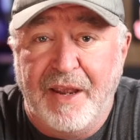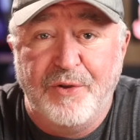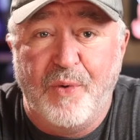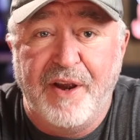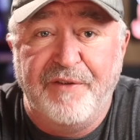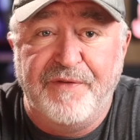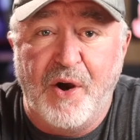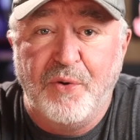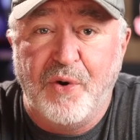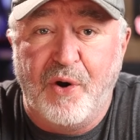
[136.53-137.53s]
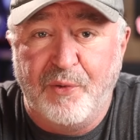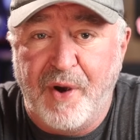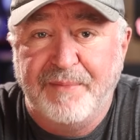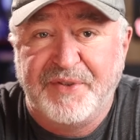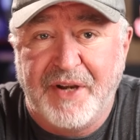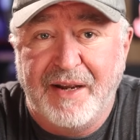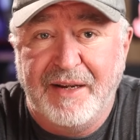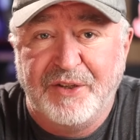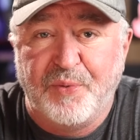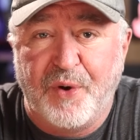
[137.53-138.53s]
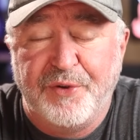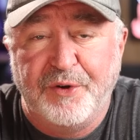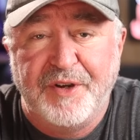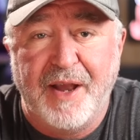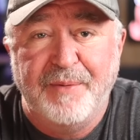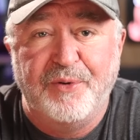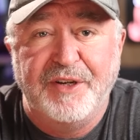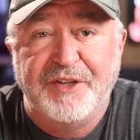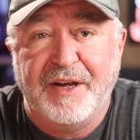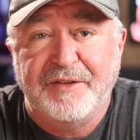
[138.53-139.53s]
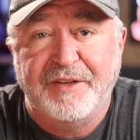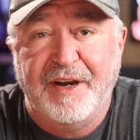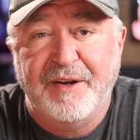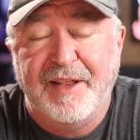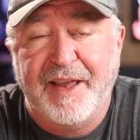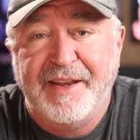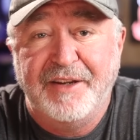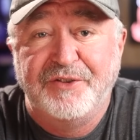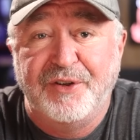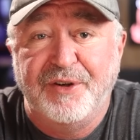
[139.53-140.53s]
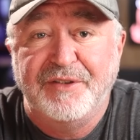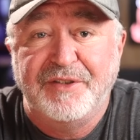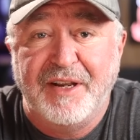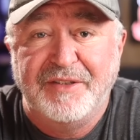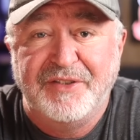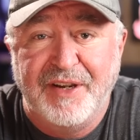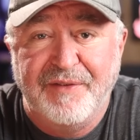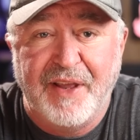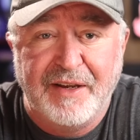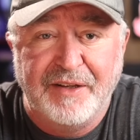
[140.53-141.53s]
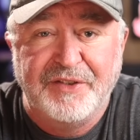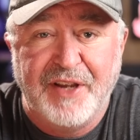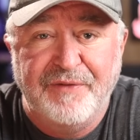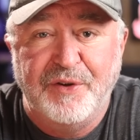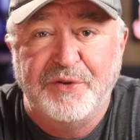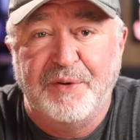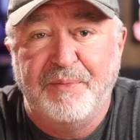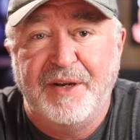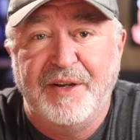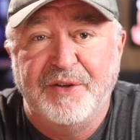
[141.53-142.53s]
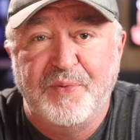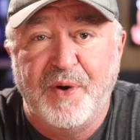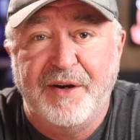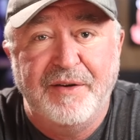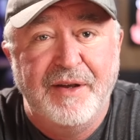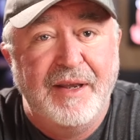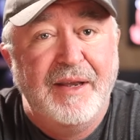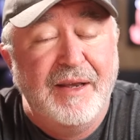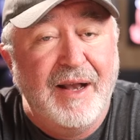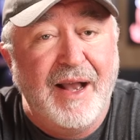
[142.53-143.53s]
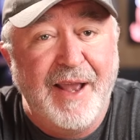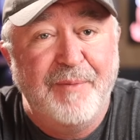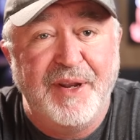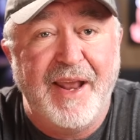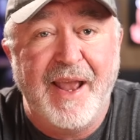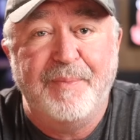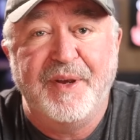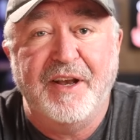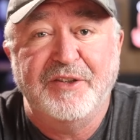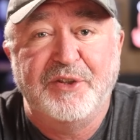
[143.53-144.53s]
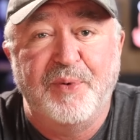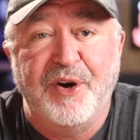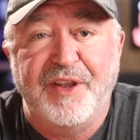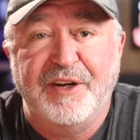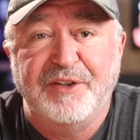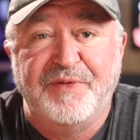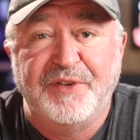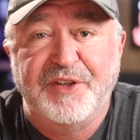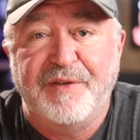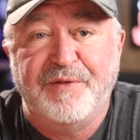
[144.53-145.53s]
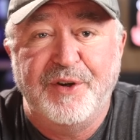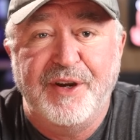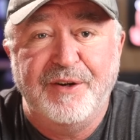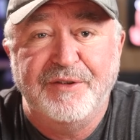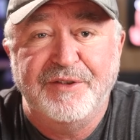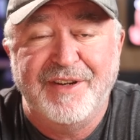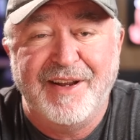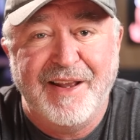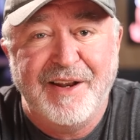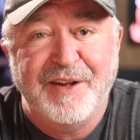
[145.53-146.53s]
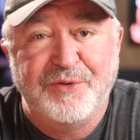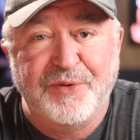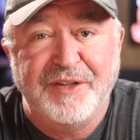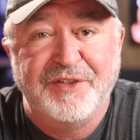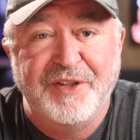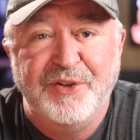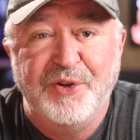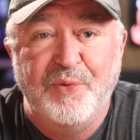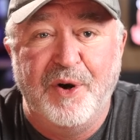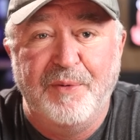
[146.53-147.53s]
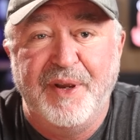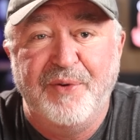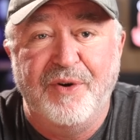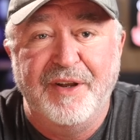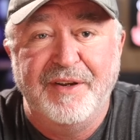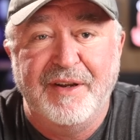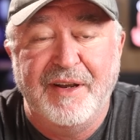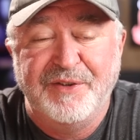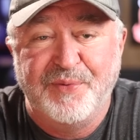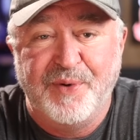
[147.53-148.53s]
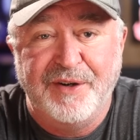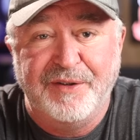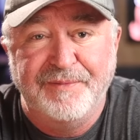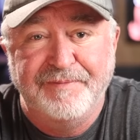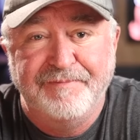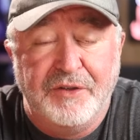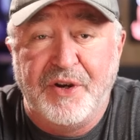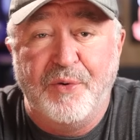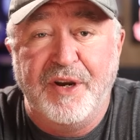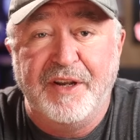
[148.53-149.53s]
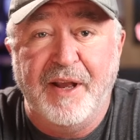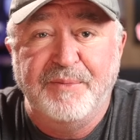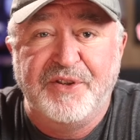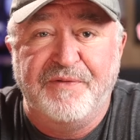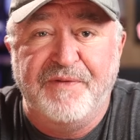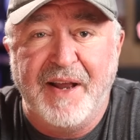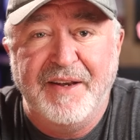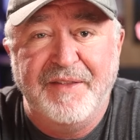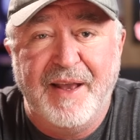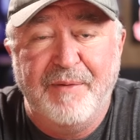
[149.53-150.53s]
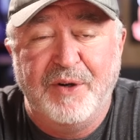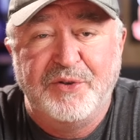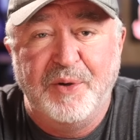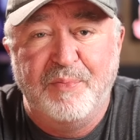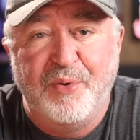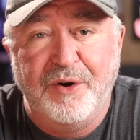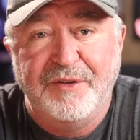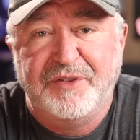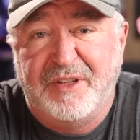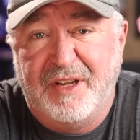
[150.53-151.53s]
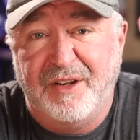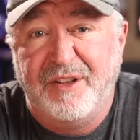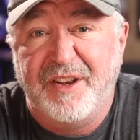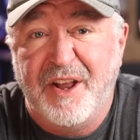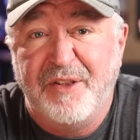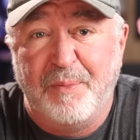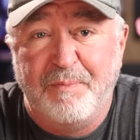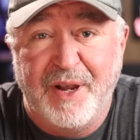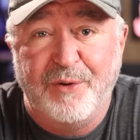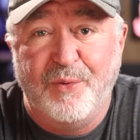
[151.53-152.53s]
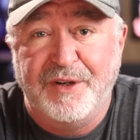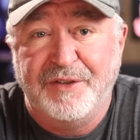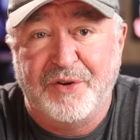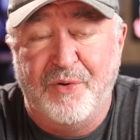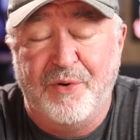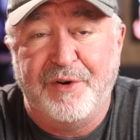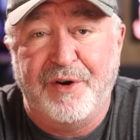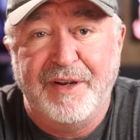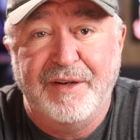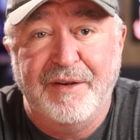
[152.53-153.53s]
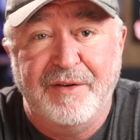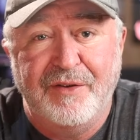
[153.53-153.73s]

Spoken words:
Either way, phone or website, it's worth your time to reach out to Dairyland Insurance and see if they can save you some money as well. I have been a happy customer of theirs for several years, and I trust that you will be one as well. So when it comes to finding that most important skill, another big one is cornering.